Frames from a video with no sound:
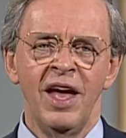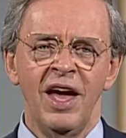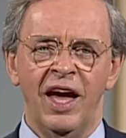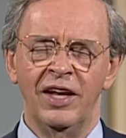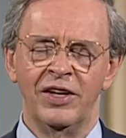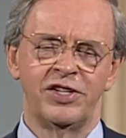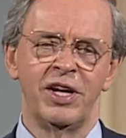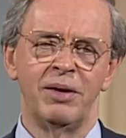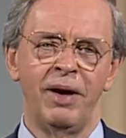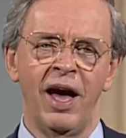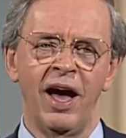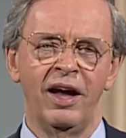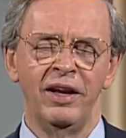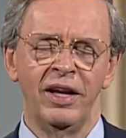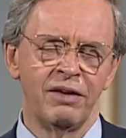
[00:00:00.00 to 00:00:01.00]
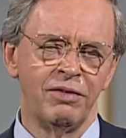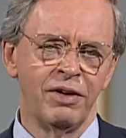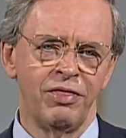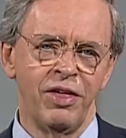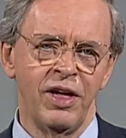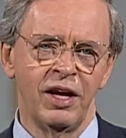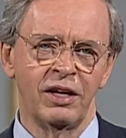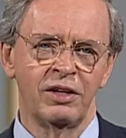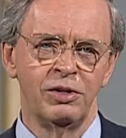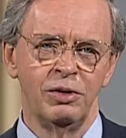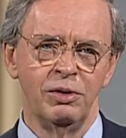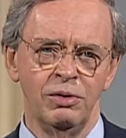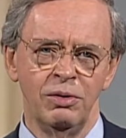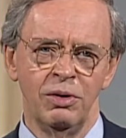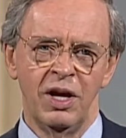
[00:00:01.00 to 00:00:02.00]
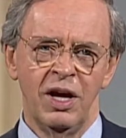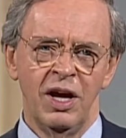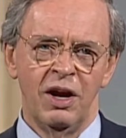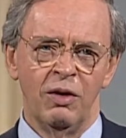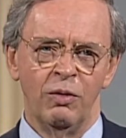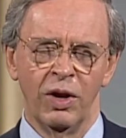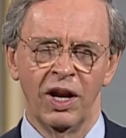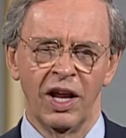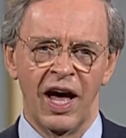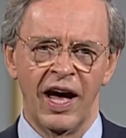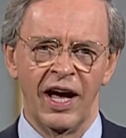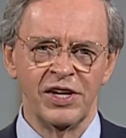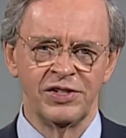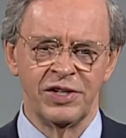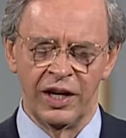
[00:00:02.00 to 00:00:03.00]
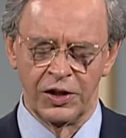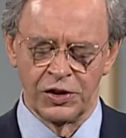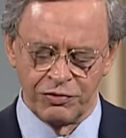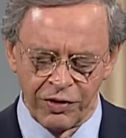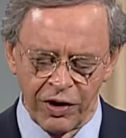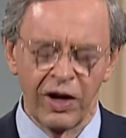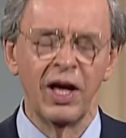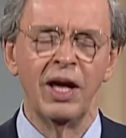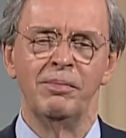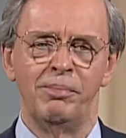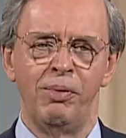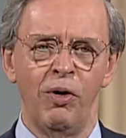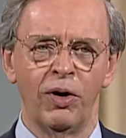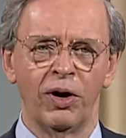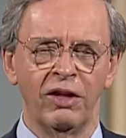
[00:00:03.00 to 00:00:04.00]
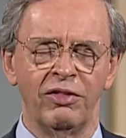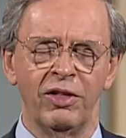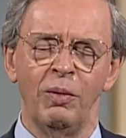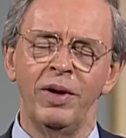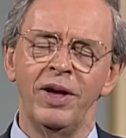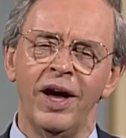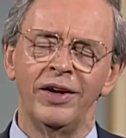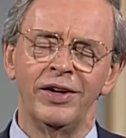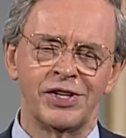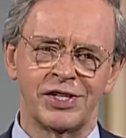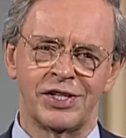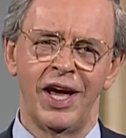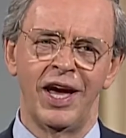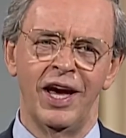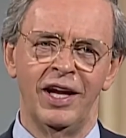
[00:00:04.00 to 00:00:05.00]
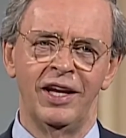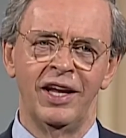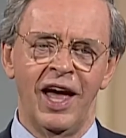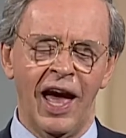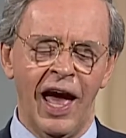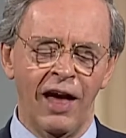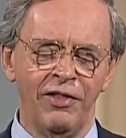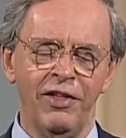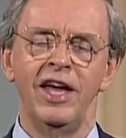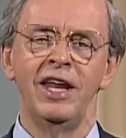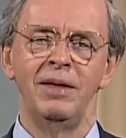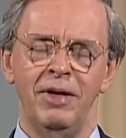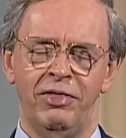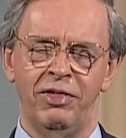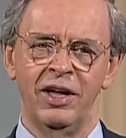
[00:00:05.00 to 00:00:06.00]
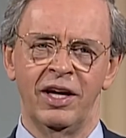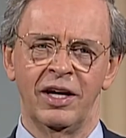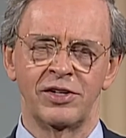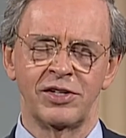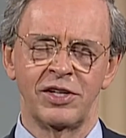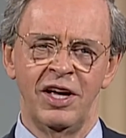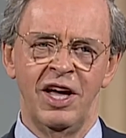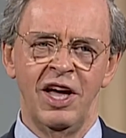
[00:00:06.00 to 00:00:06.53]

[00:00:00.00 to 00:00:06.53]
and somehow never think to realize that it's very important that we understand how the enemy thinks?